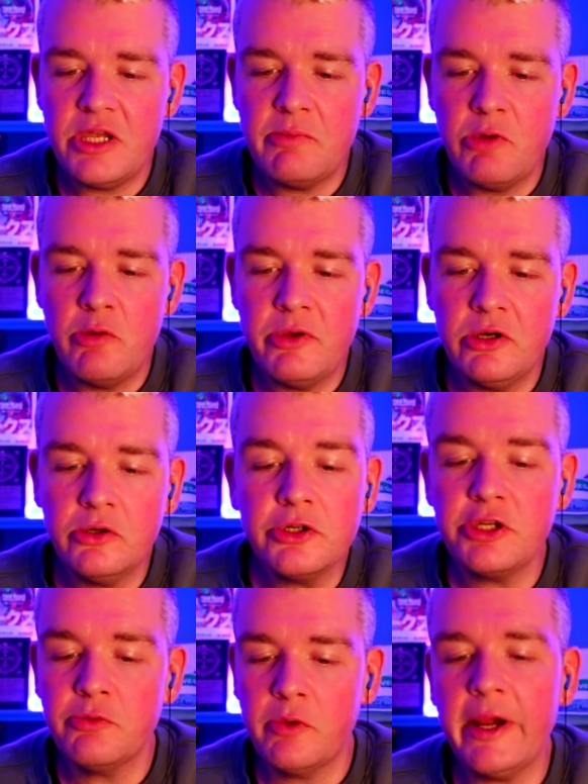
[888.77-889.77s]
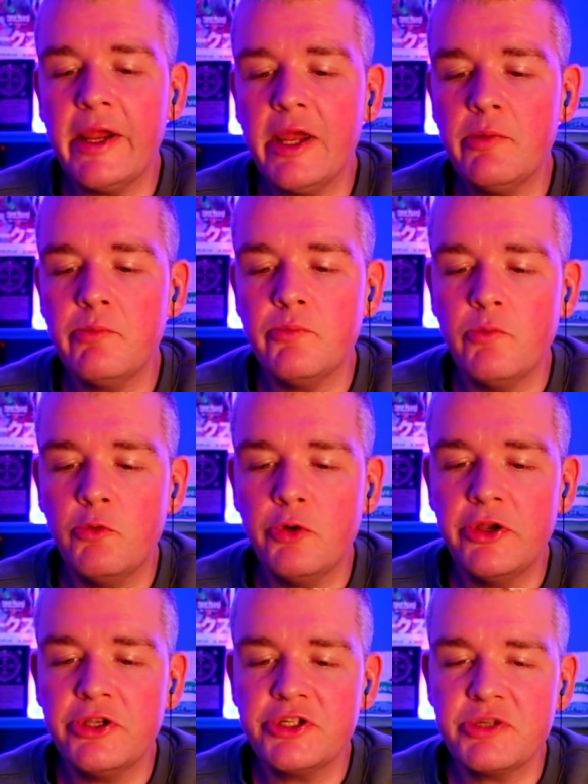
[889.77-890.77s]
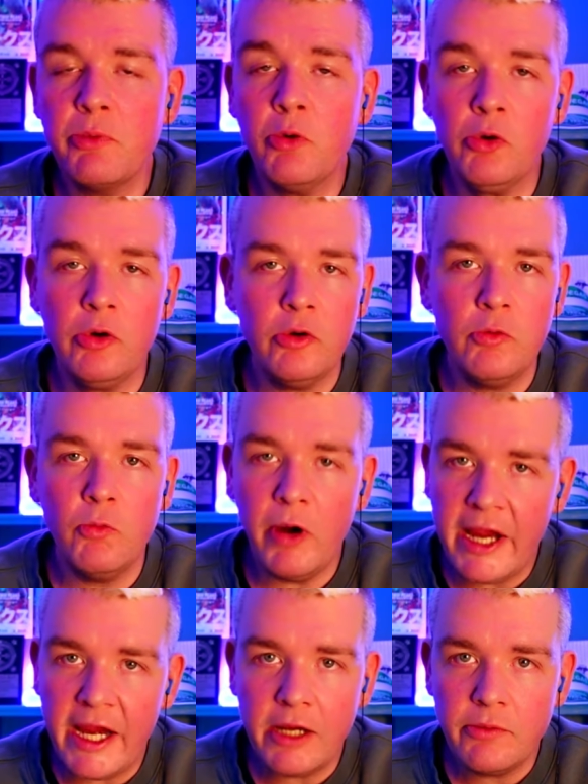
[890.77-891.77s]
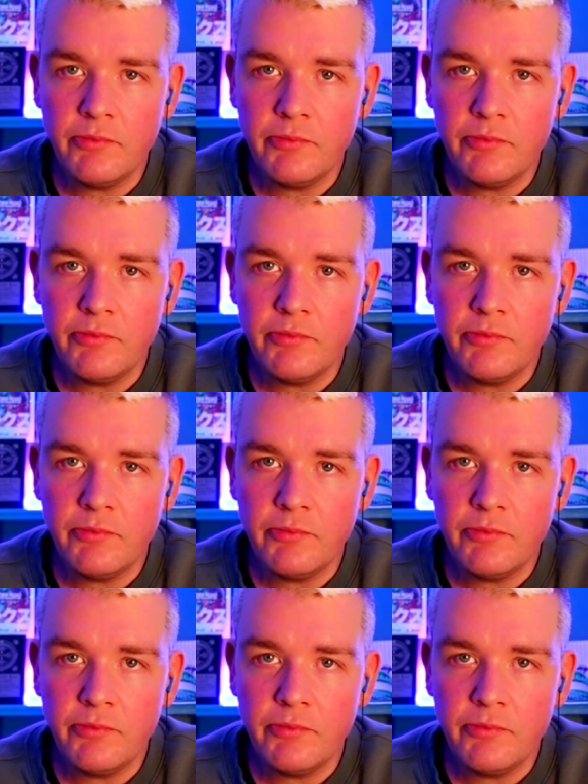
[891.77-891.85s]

mobility ramp wouldn't support her weight.